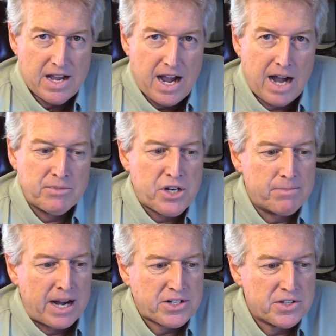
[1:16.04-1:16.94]
I'm Jim
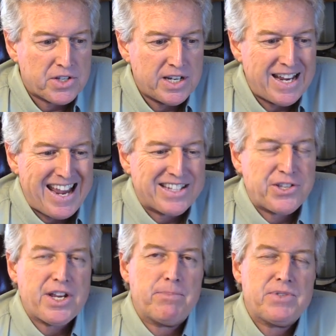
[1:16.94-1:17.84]
Hutchinson. It's
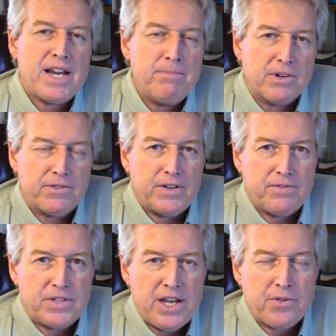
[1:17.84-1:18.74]
September
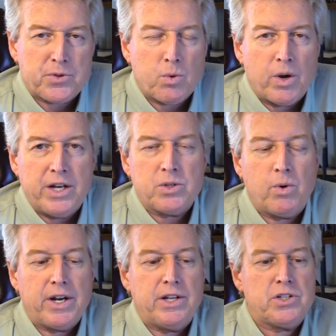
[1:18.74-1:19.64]
15th,
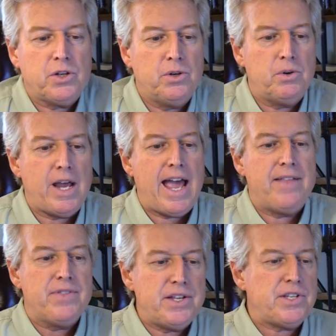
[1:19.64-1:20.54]
2022,
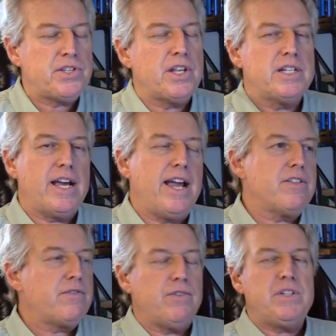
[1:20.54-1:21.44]
and this is the day,
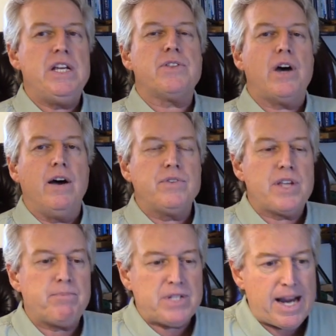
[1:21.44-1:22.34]
the 15th of
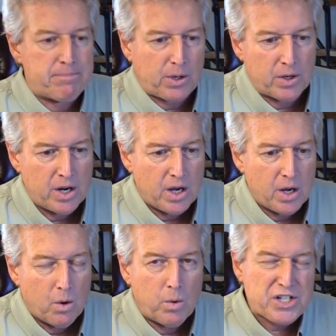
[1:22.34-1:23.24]
September,
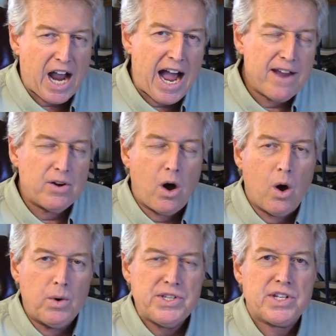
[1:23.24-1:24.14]
which I've
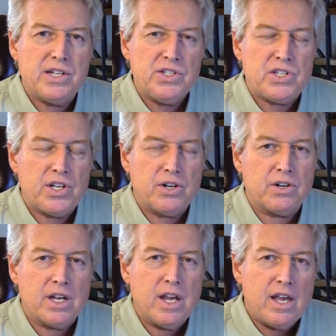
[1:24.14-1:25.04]
always
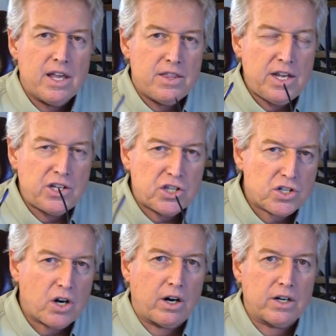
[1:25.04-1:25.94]
considered the
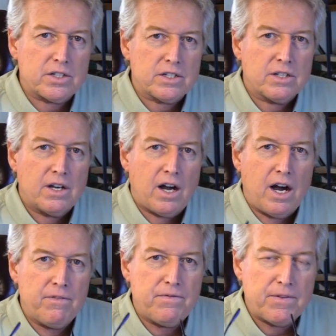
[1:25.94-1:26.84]
start
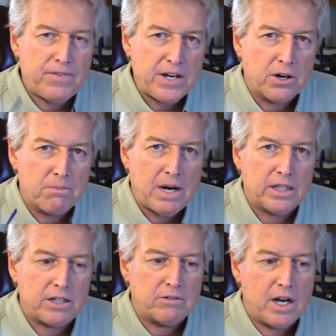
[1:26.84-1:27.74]
of the finger
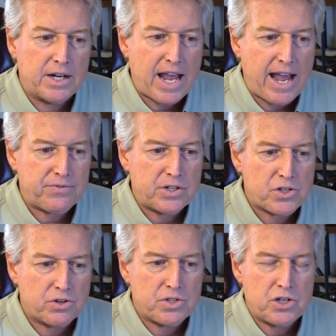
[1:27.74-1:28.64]
mullet run at the
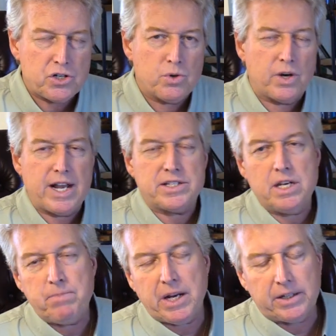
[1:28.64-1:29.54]
Jersey Shore. Now,
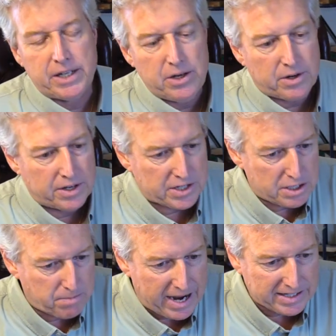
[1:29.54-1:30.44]
typically you can
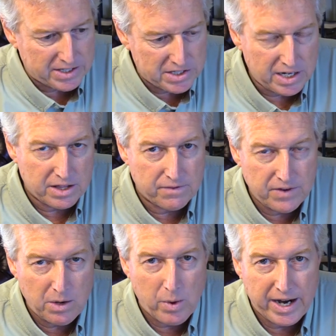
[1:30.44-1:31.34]
expect to see the
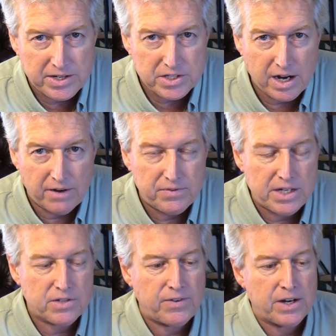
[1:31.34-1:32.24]
V-wakes of
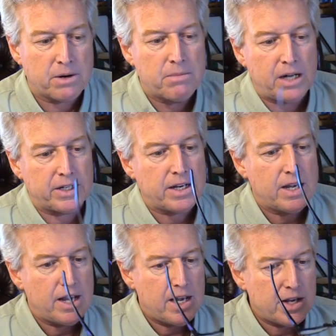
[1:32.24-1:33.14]
these finger mullet
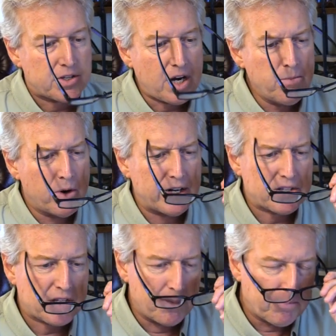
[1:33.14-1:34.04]
somewhere at
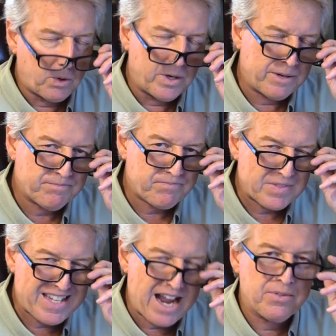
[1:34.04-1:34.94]
some point
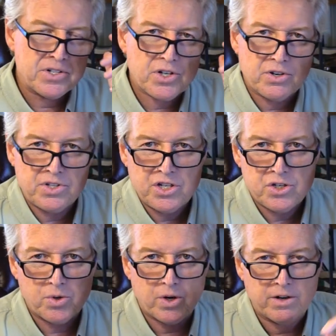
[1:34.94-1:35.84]
down the Jersey
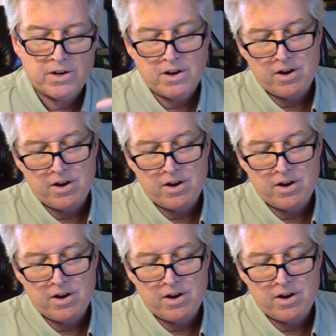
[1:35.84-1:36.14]
Shore